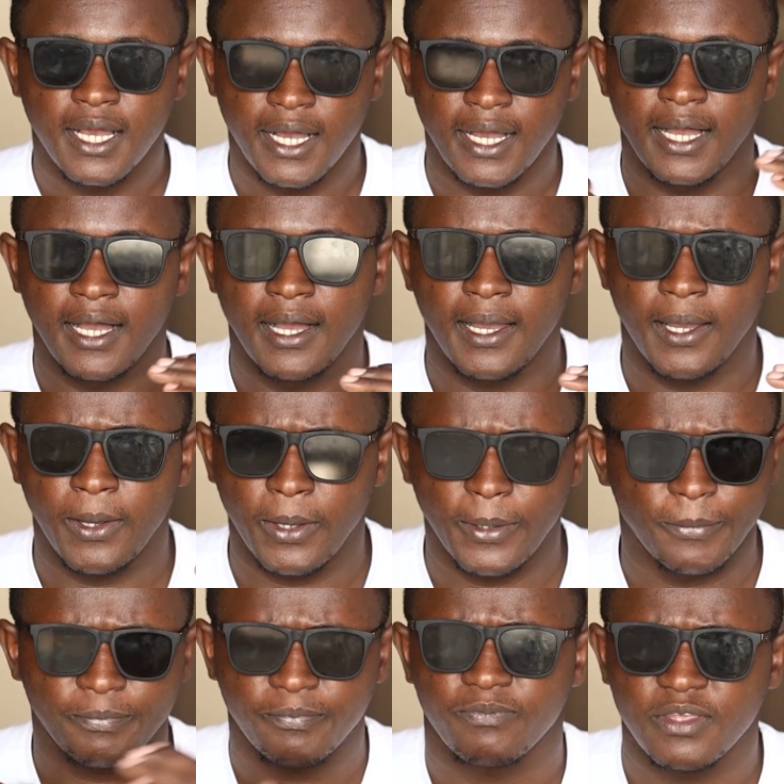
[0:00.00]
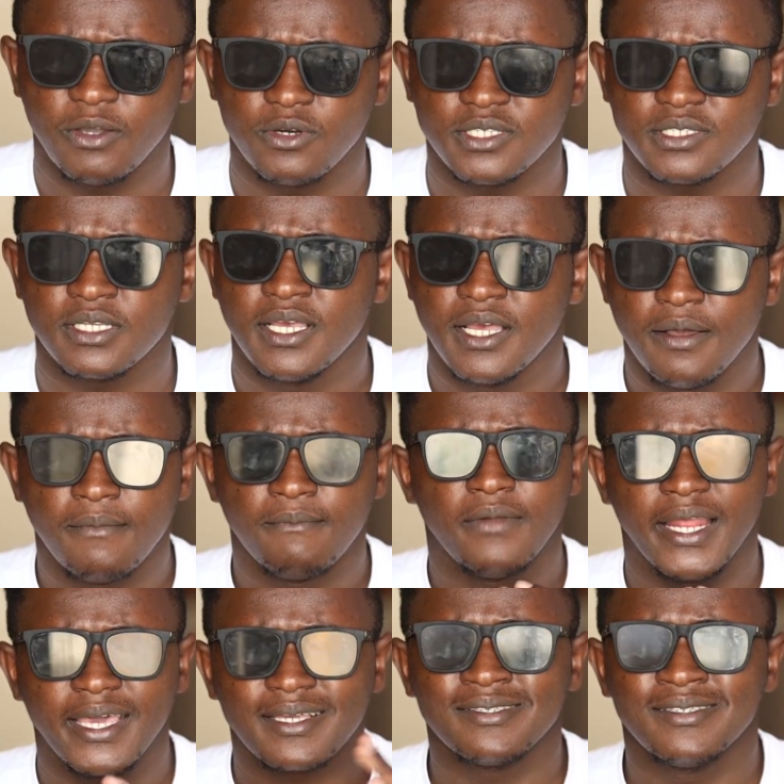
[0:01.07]
was
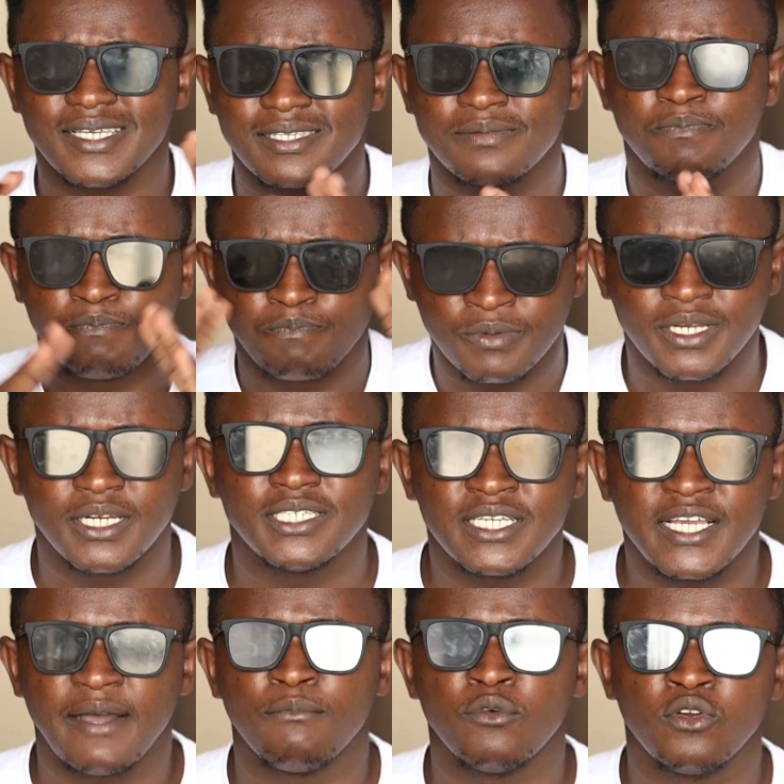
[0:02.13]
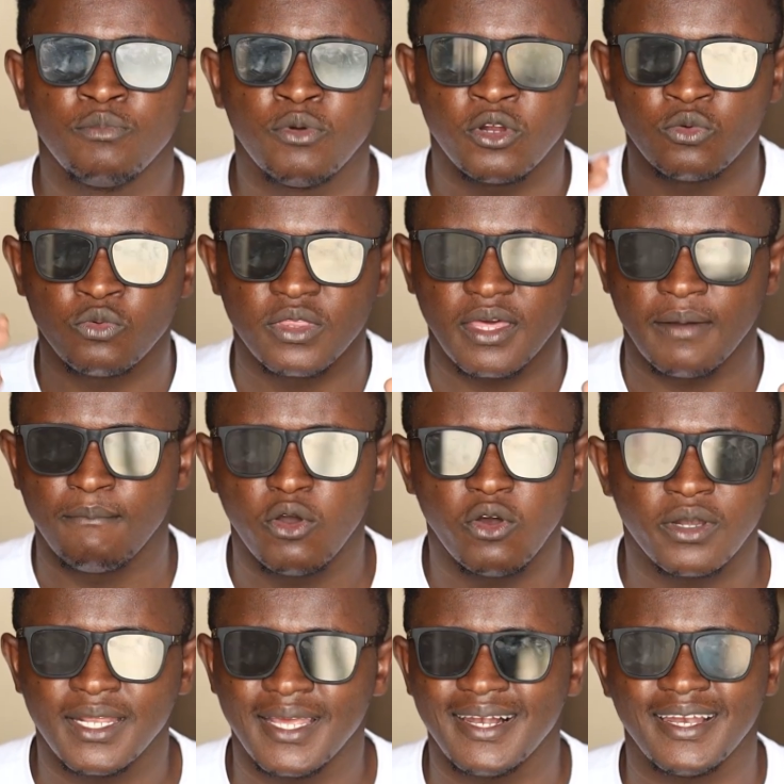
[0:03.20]
like just creating a mood board with a
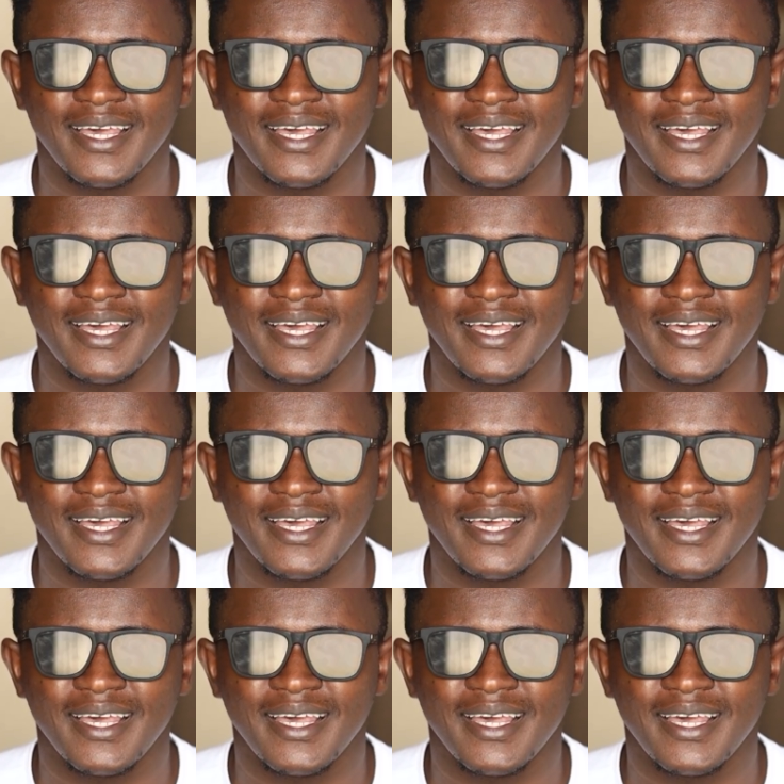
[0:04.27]
model,